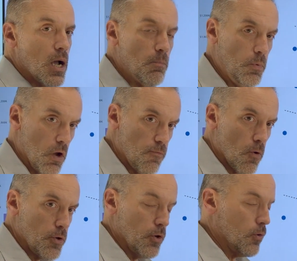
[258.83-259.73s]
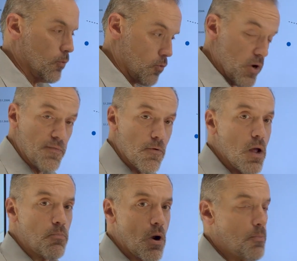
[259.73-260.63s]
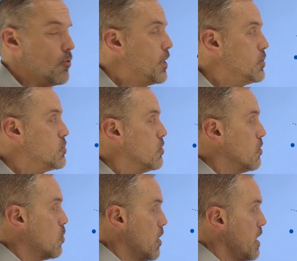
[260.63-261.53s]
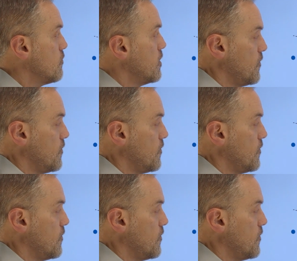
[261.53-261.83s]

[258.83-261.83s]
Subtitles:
You know, for your creekfront properties or whatever,